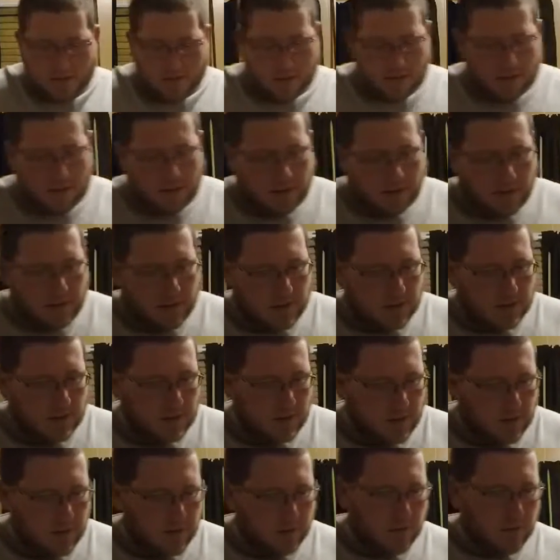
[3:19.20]
thing I like
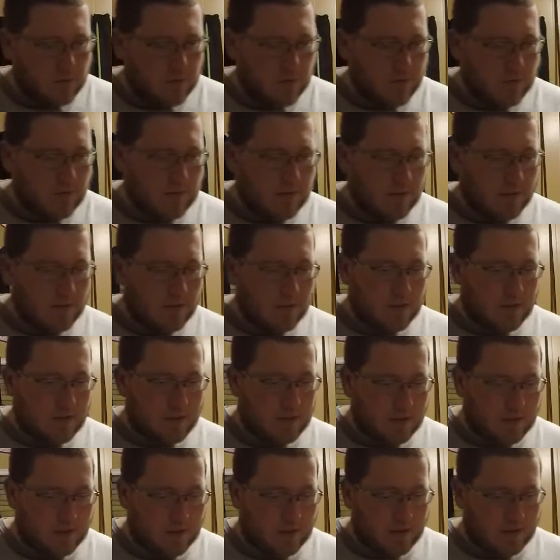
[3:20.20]
to use
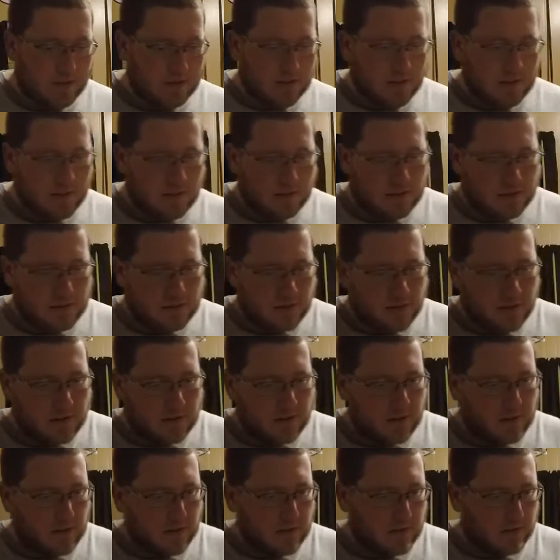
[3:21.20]
is I just
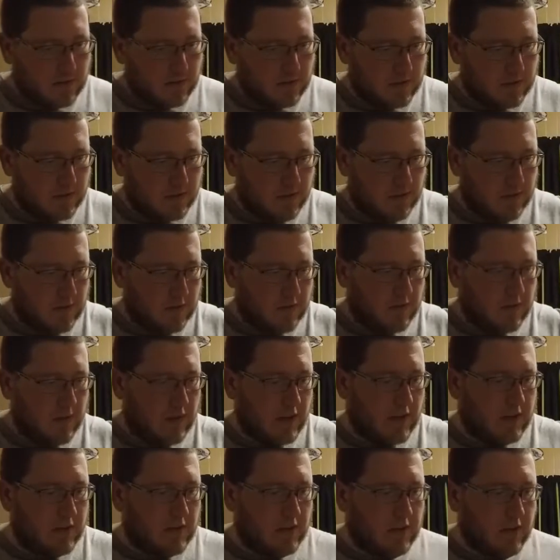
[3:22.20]
started using this the end of
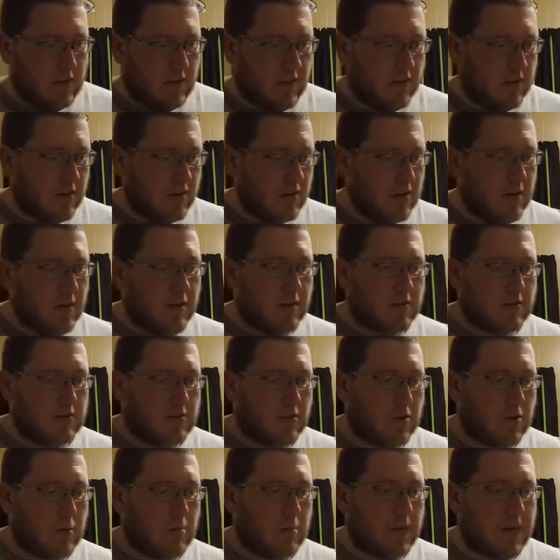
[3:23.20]
last year. It's
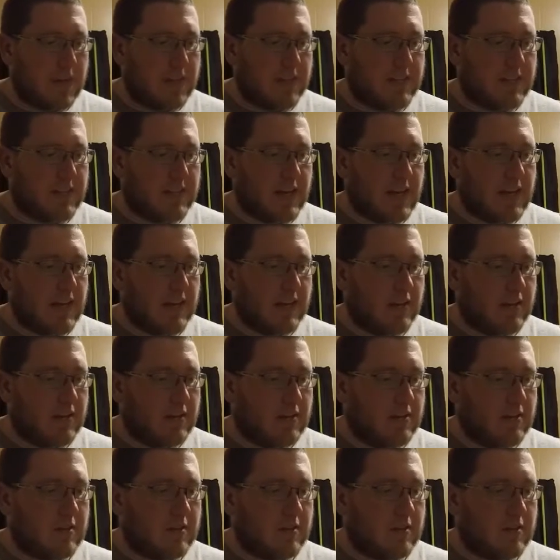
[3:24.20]
called a bait sack.